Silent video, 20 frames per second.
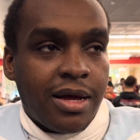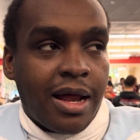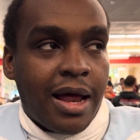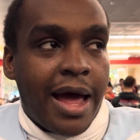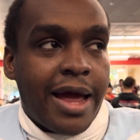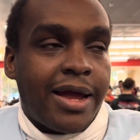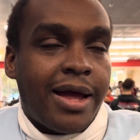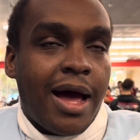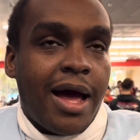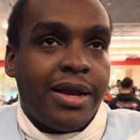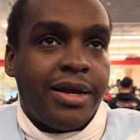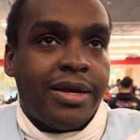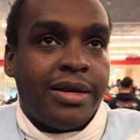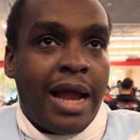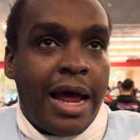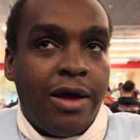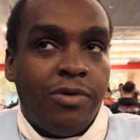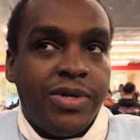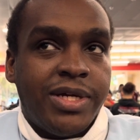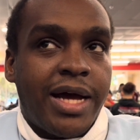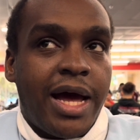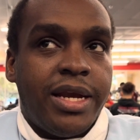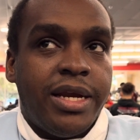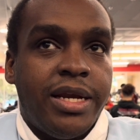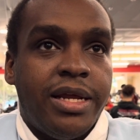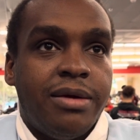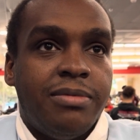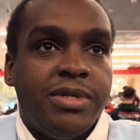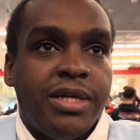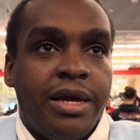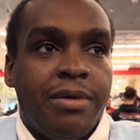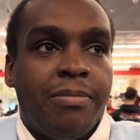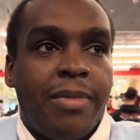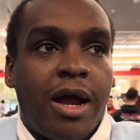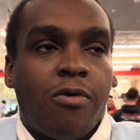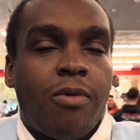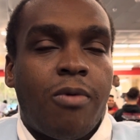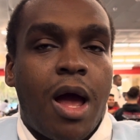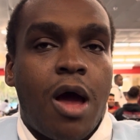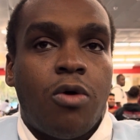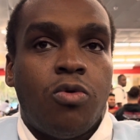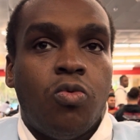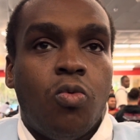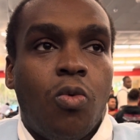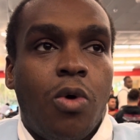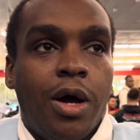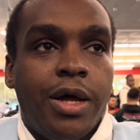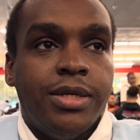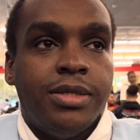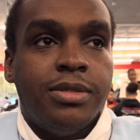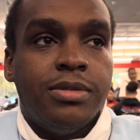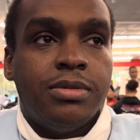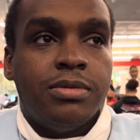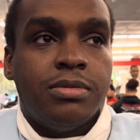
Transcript: I only got nibbed in my round 1.